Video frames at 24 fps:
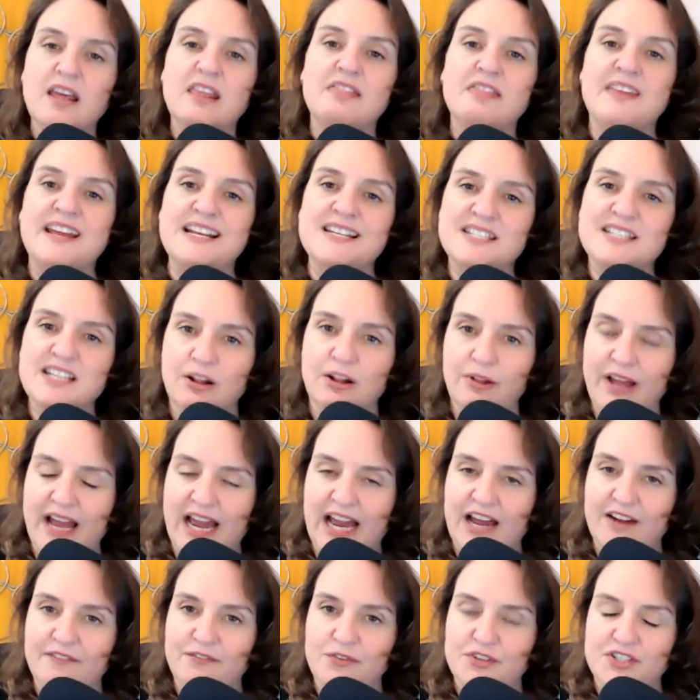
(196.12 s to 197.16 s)
they sell
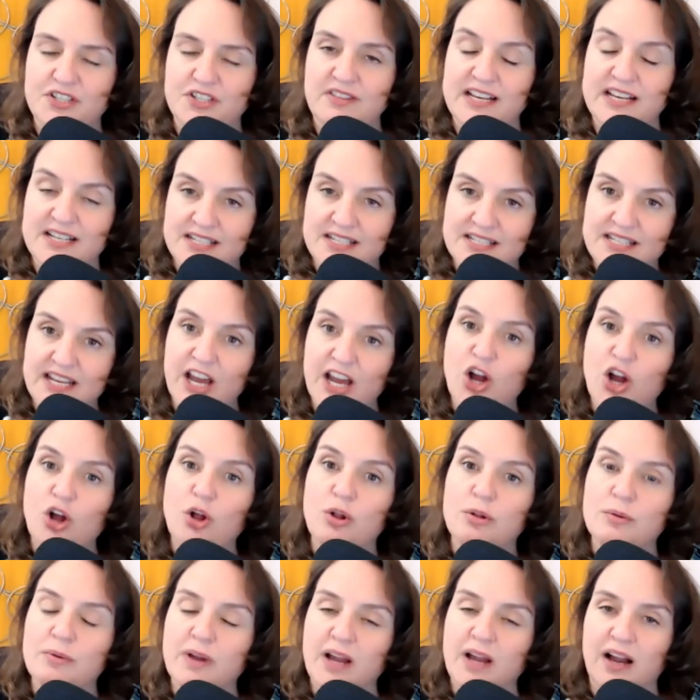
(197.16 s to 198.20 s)
ad they
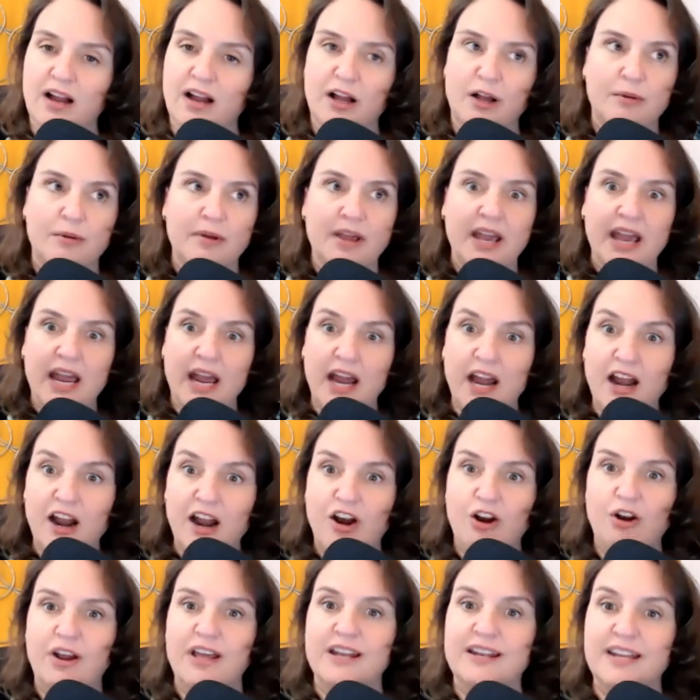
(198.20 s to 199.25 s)
sell uh,
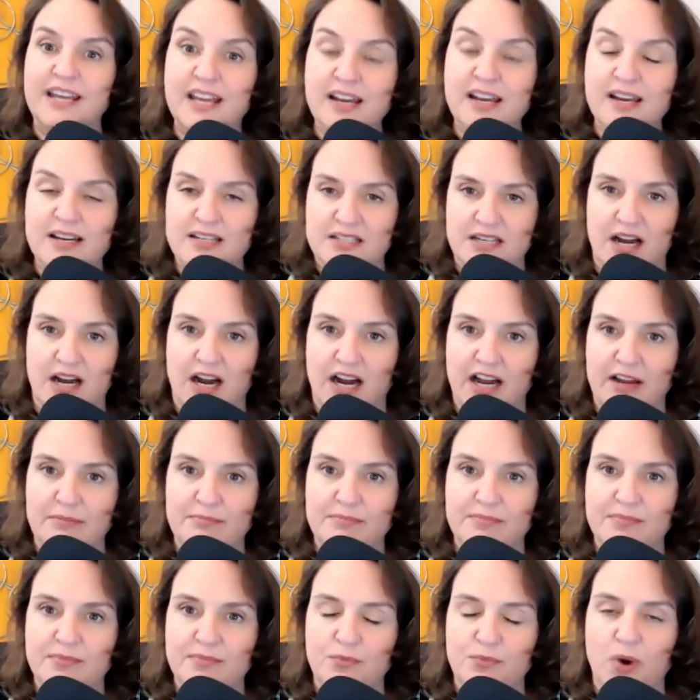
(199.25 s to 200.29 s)
air and ink
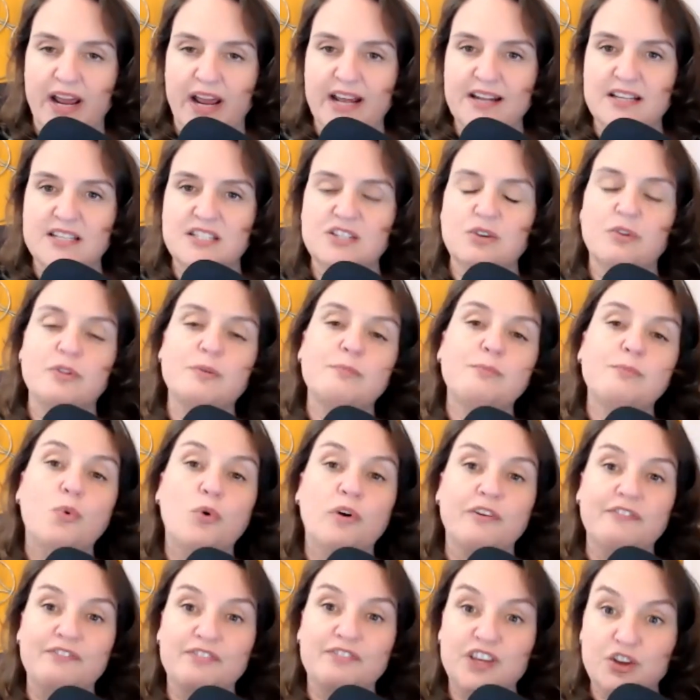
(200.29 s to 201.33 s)
time right so the
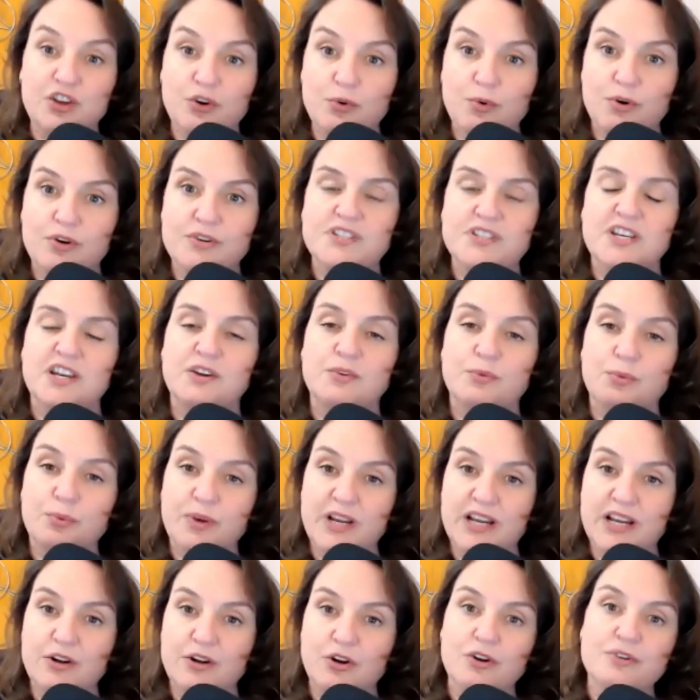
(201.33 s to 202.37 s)
more viewers and
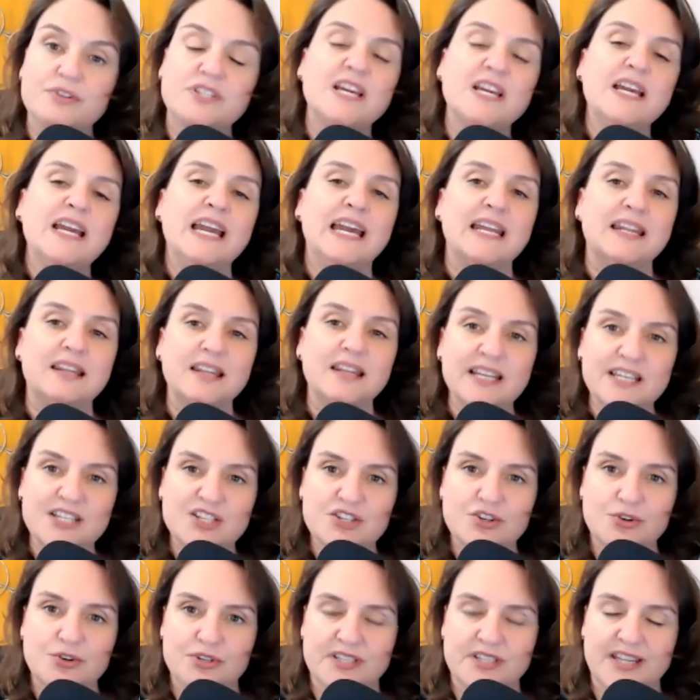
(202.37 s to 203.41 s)
readers and
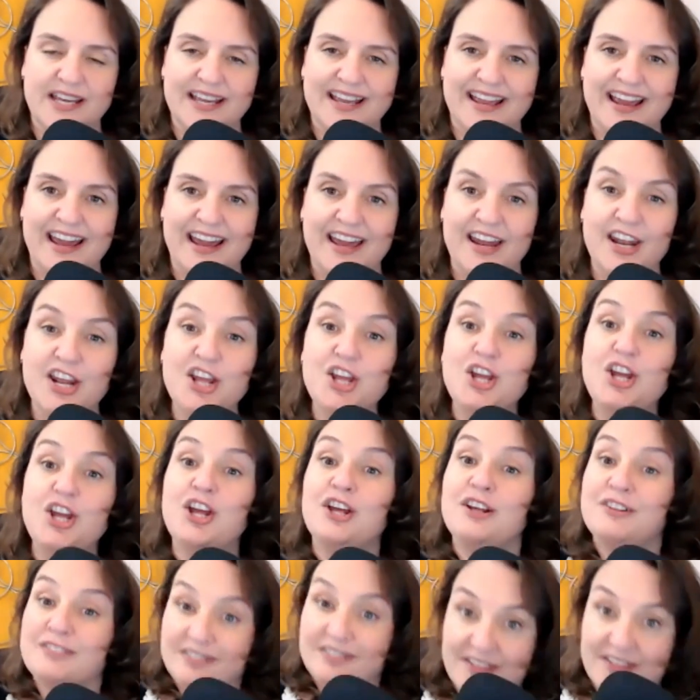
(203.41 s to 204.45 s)
listeners they get
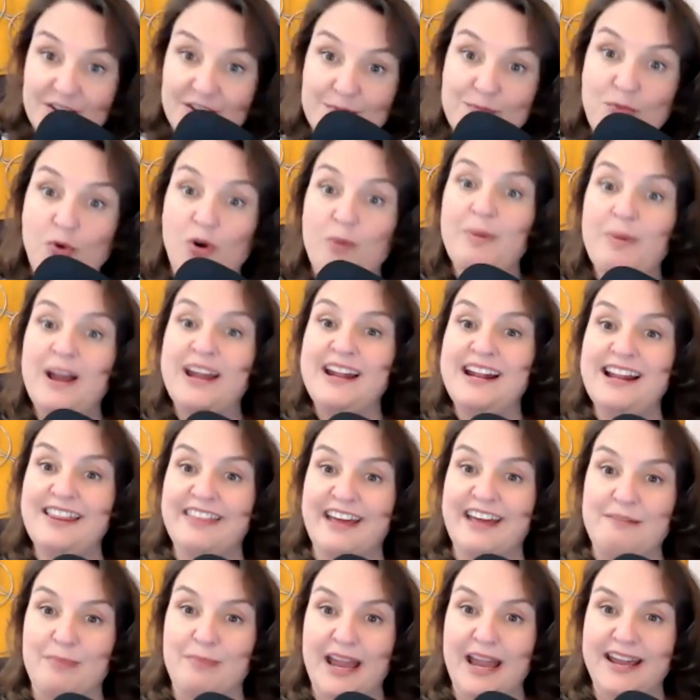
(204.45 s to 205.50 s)
the more money
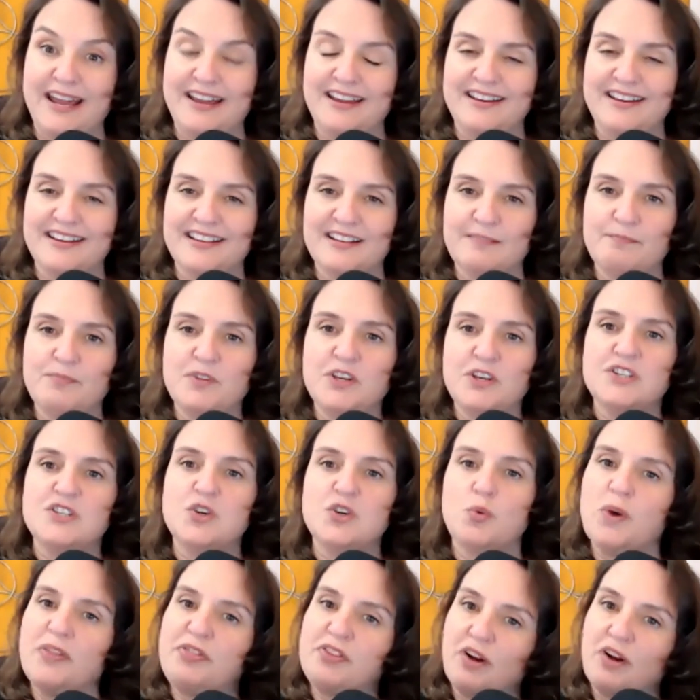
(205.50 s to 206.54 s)
they make so
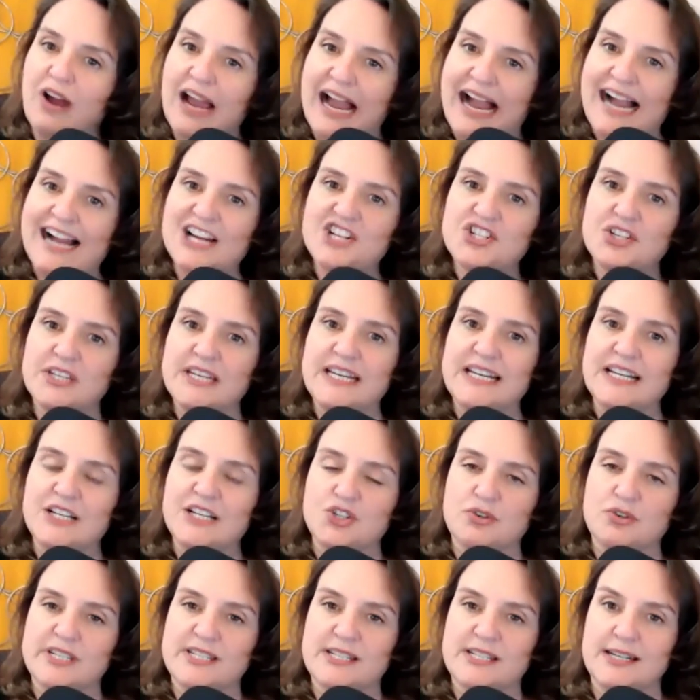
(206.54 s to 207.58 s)
what they're actually
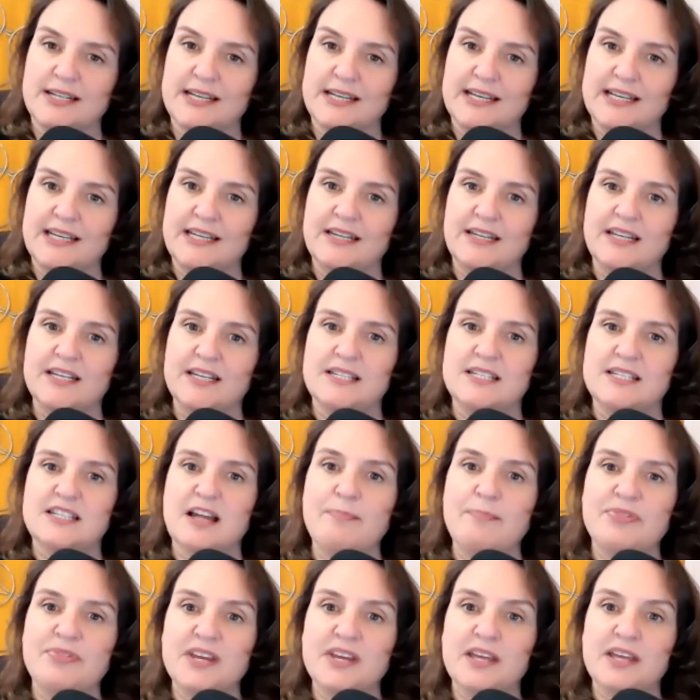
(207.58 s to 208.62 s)
interested in is
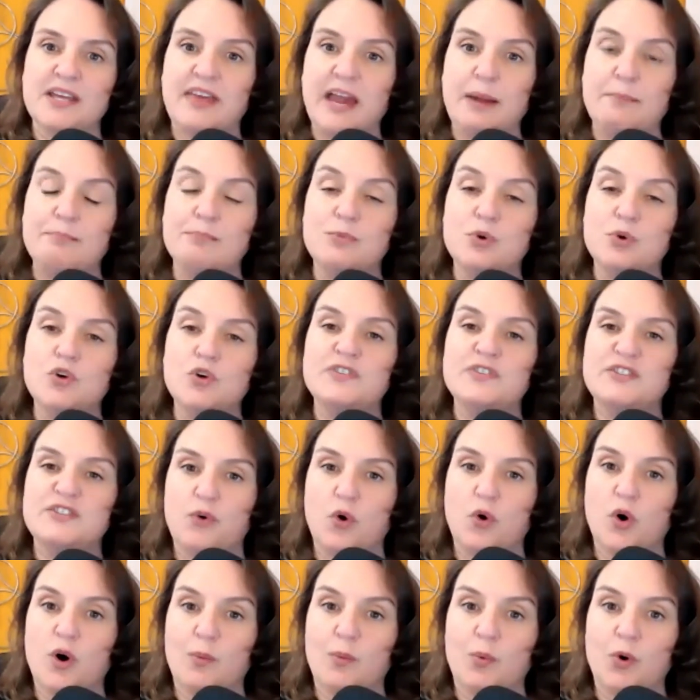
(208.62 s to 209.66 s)
something that moves
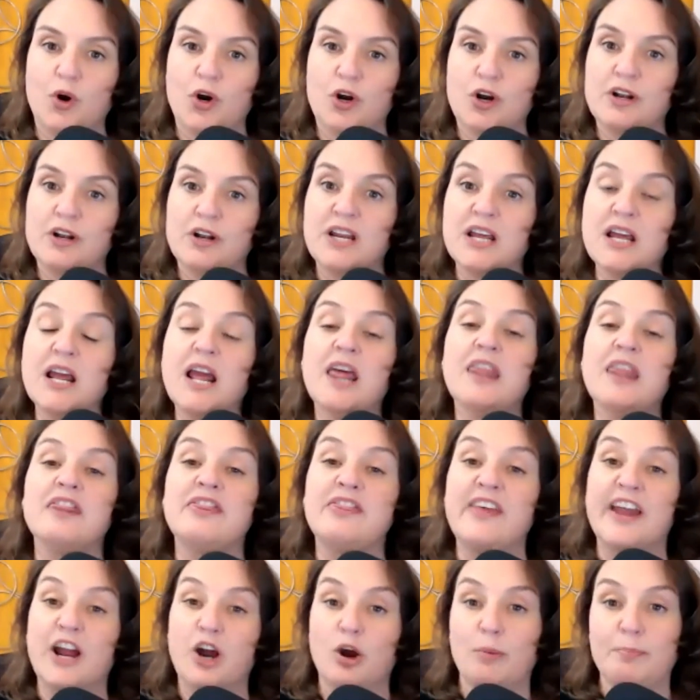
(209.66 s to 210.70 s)
forward
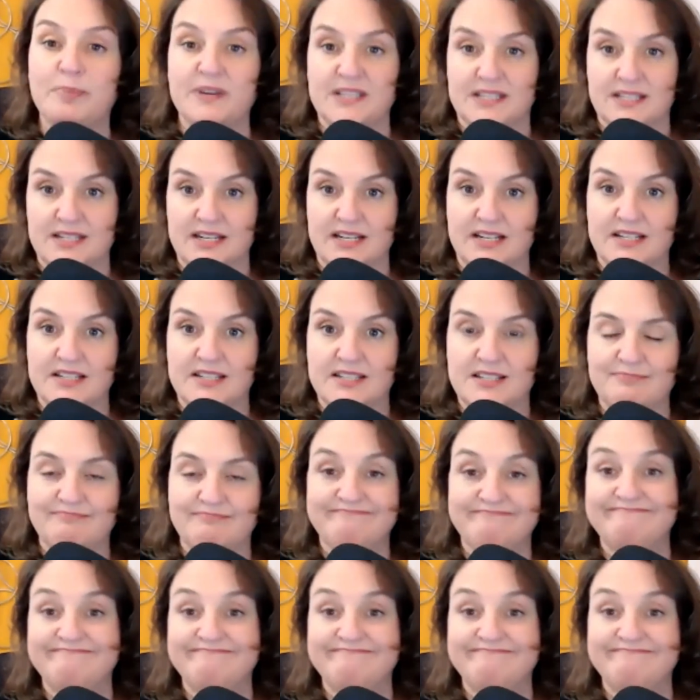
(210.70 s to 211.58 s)
their business